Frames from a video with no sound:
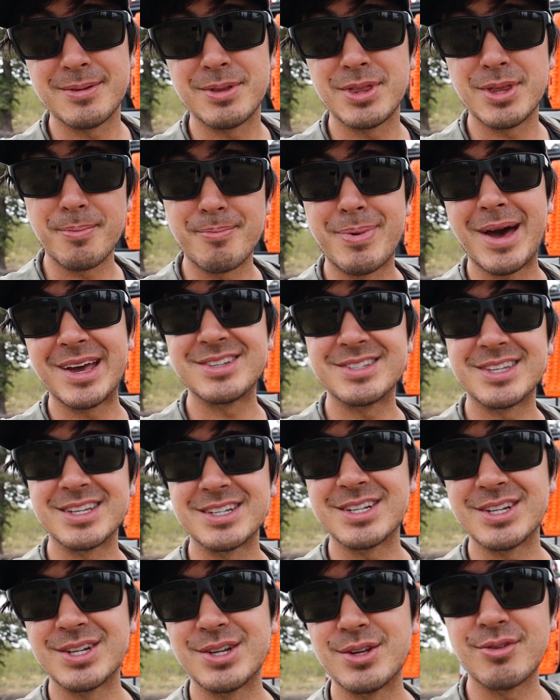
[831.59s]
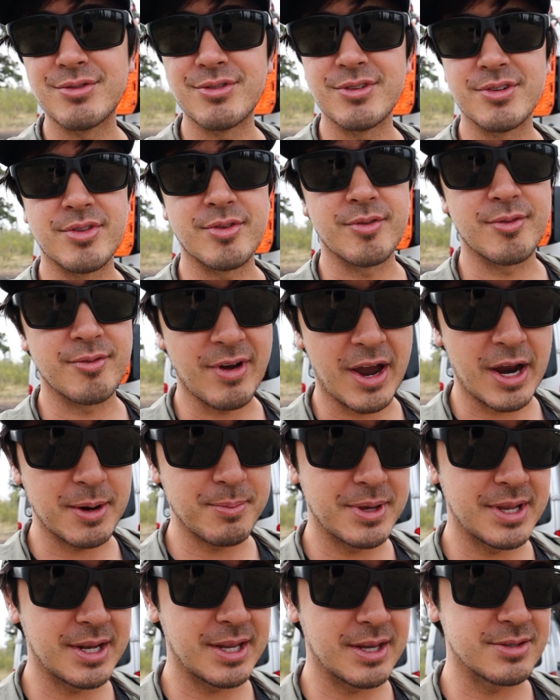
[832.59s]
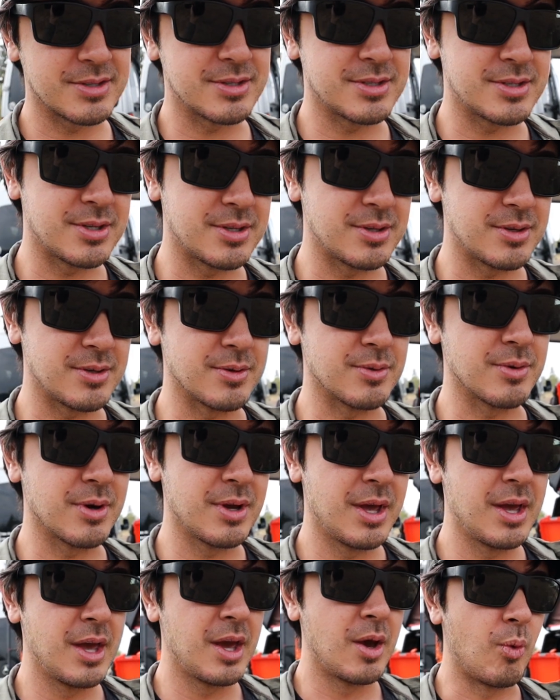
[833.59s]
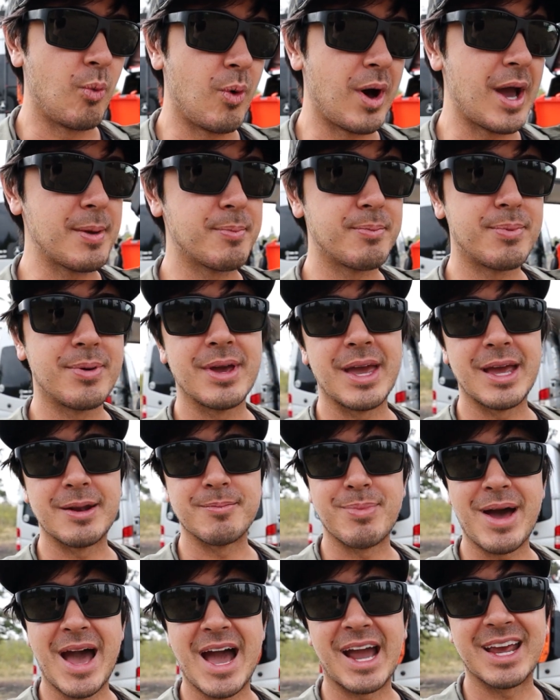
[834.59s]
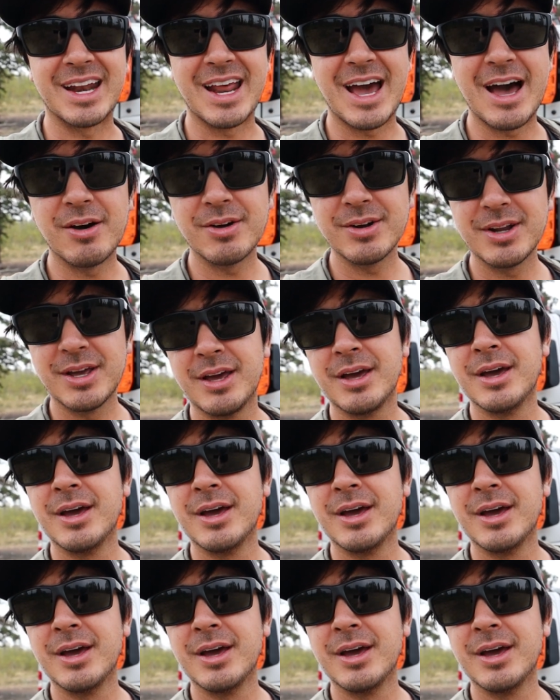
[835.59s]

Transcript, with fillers: the best thing to do for the environment is to wipe and pack it out.